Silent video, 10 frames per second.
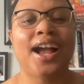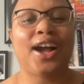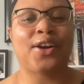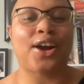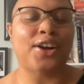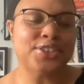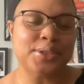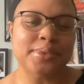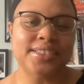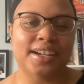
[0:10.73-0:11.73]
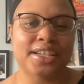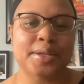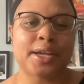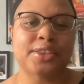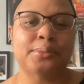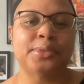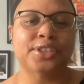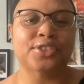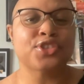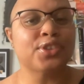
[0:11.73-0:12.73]
I'll also be talking about the
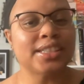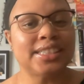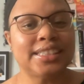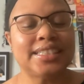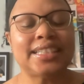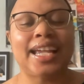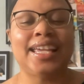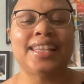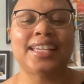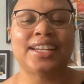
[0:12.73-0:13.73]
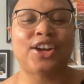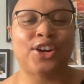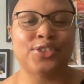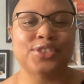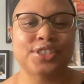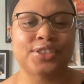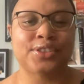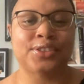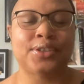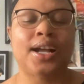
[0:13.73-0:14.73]
Booker shortlist and then
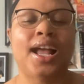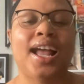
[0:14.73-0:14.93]
also